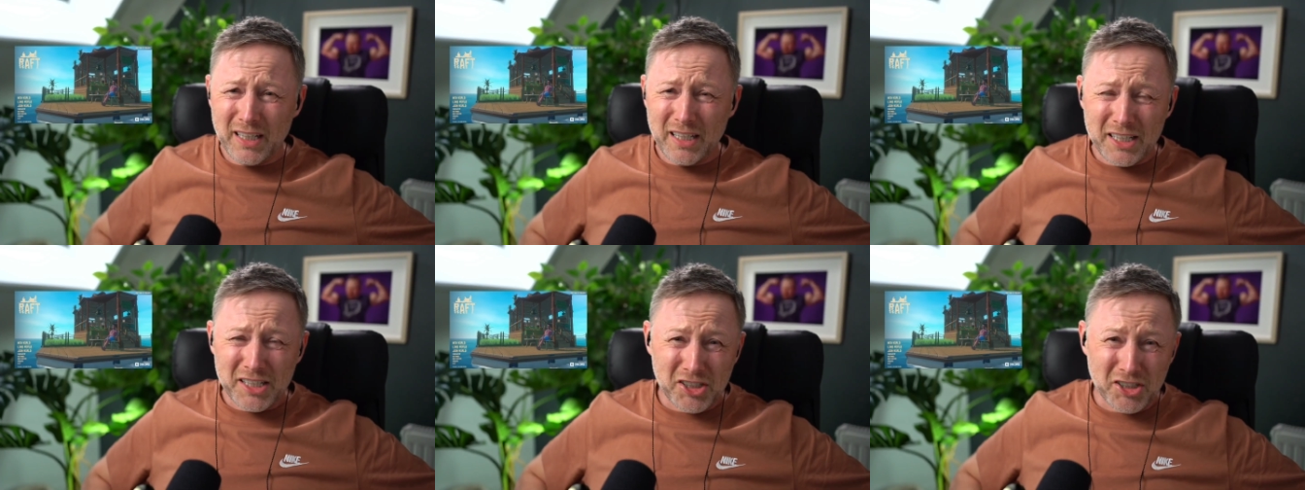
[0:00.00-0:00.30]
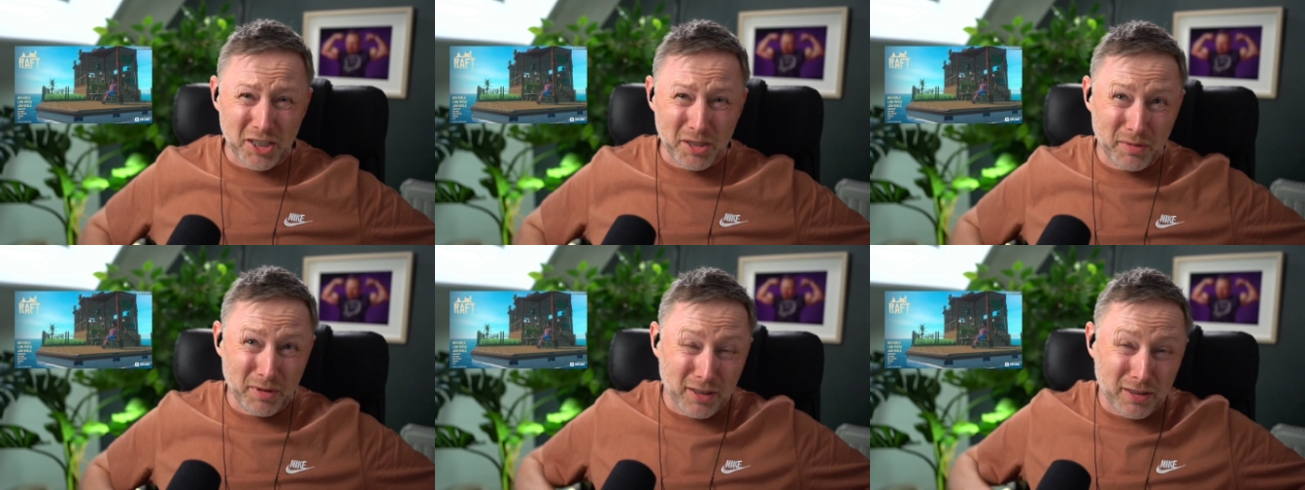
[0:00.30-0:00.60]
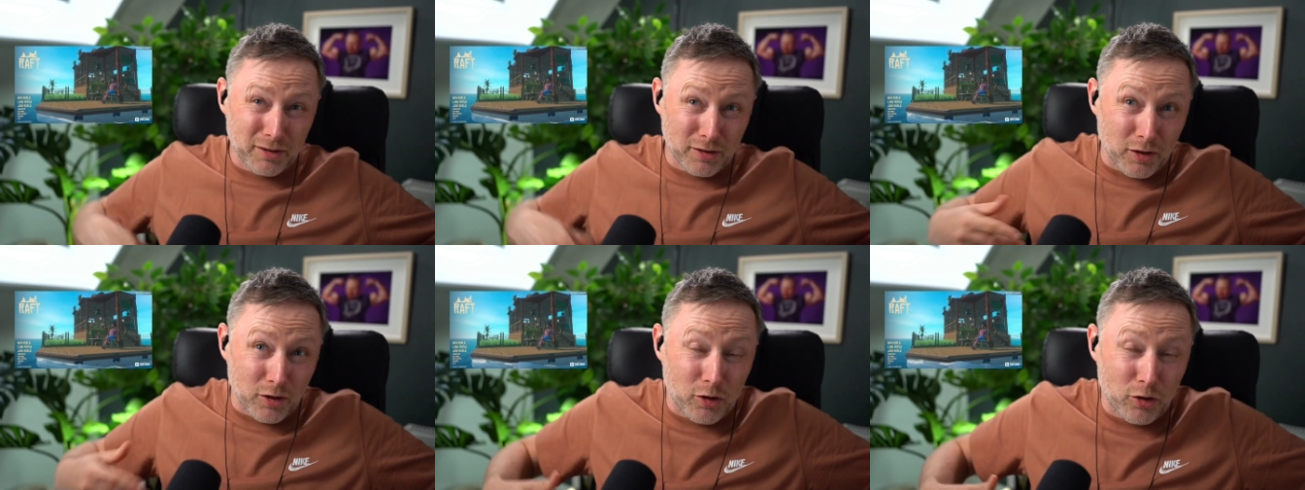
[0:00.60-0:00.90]
Streamer,
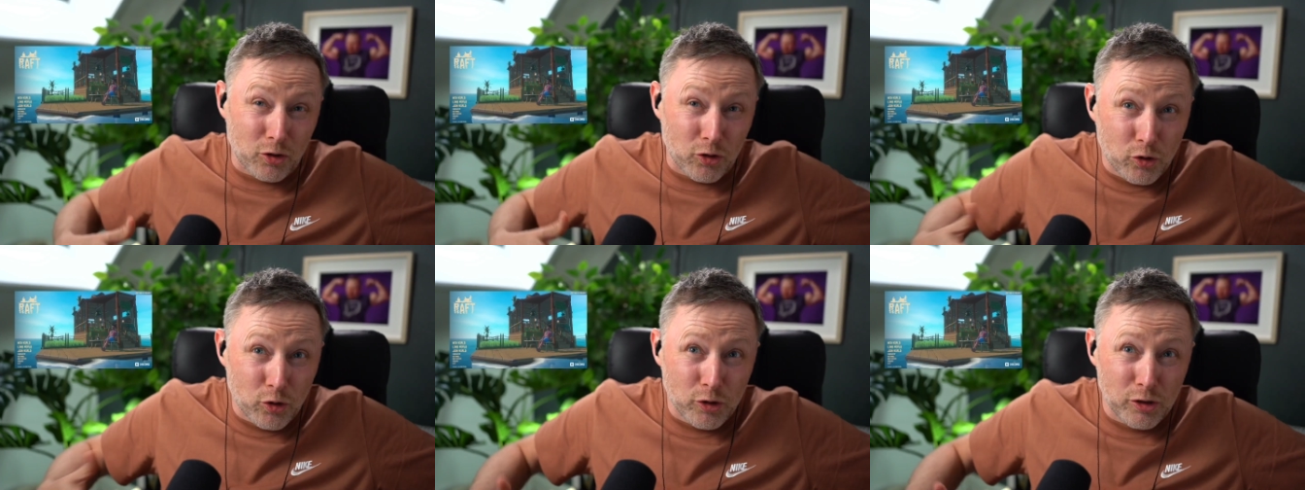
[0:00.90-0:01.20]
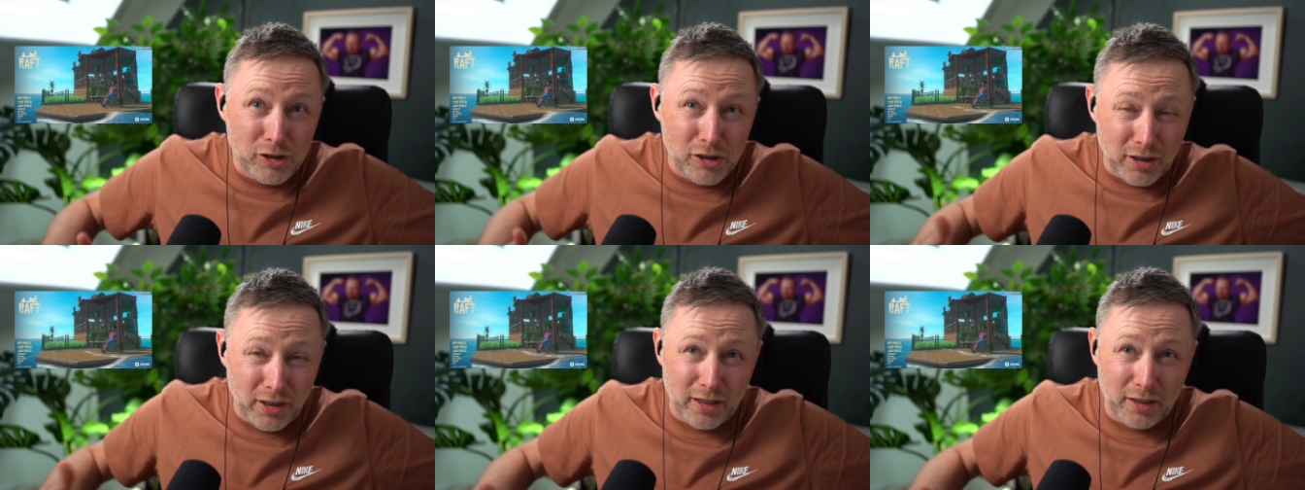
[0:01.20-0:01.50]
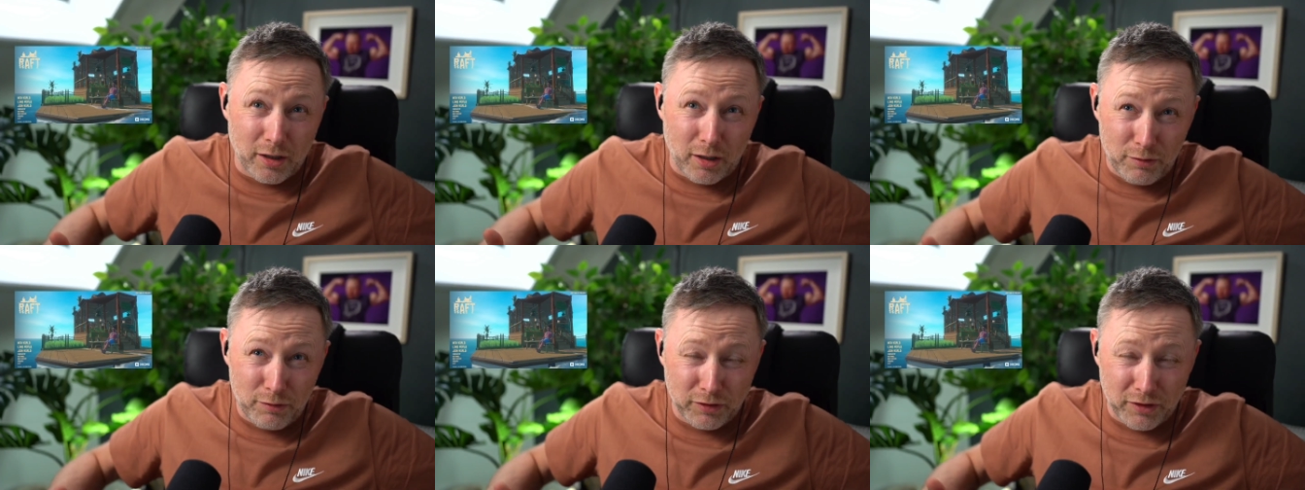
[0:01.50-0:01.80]
usually
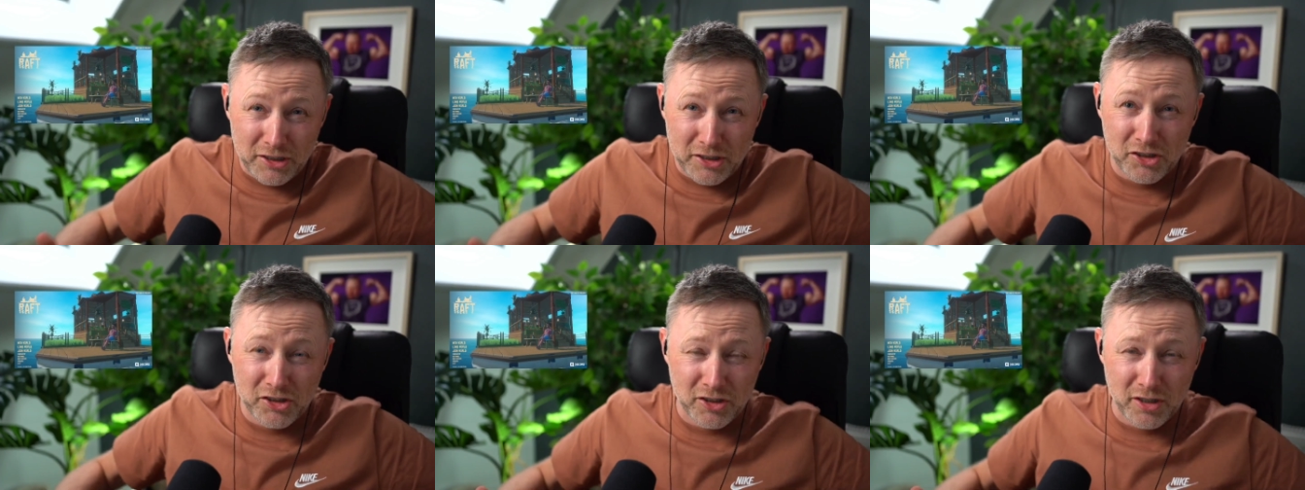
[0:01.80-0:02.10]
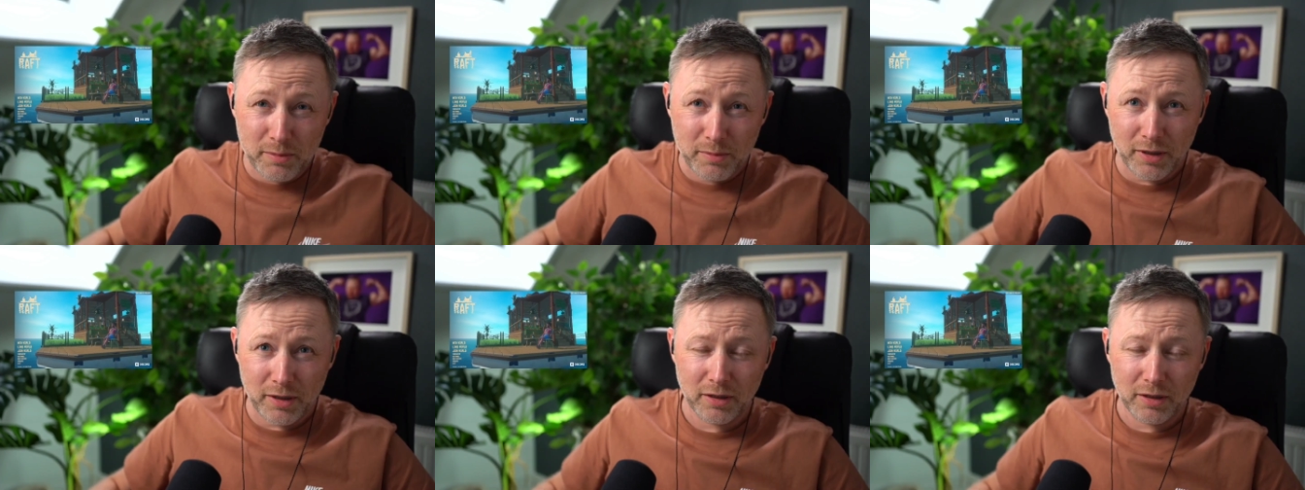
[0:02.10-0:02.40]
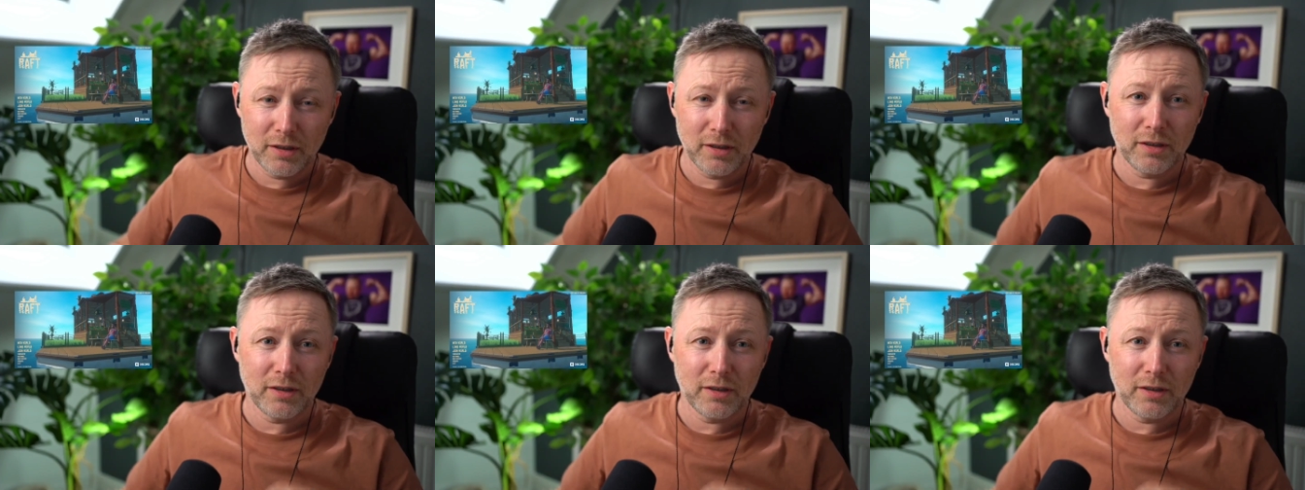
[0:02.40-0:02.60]
lovely streamer.